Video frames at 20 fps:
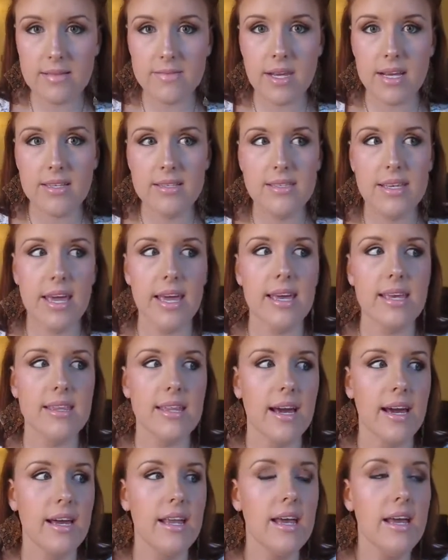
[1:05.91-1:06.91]
I'm not saying
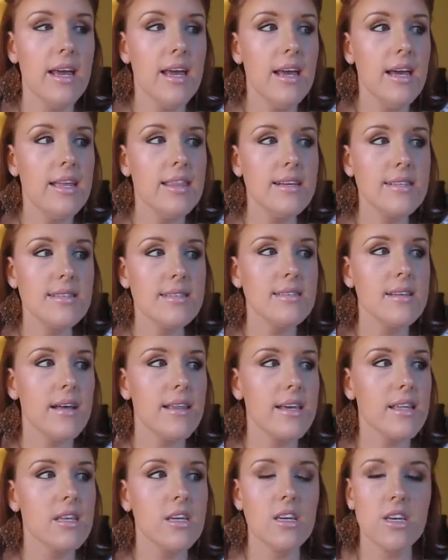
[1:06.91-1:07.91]
that this is not
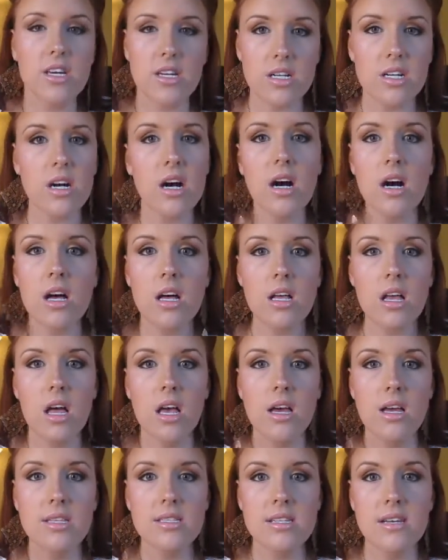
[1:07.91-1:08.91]
like the cure-all
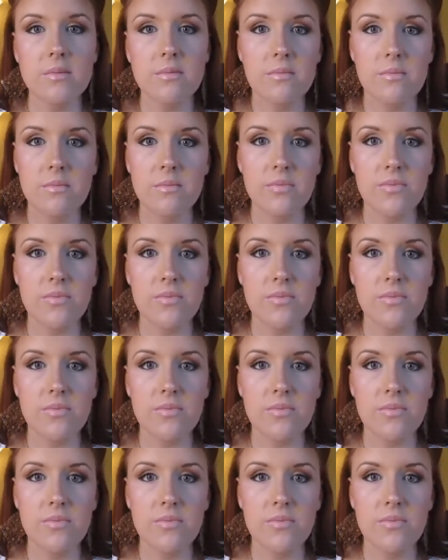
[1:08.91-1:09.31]
to